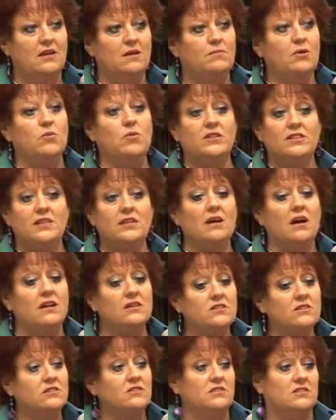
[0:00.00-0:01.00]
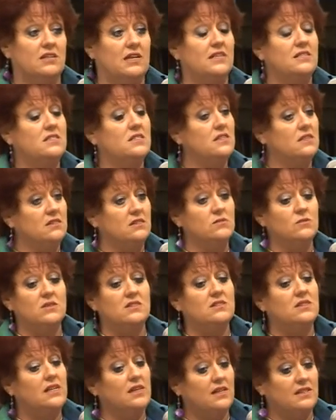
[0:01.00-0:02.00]
But what the auditors had done
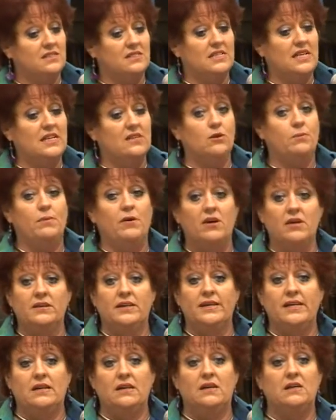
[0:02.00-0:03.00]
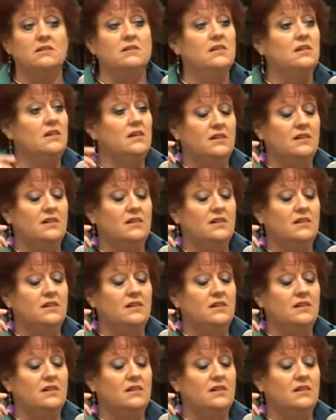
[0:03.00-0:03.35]
was they had stayed up all night long,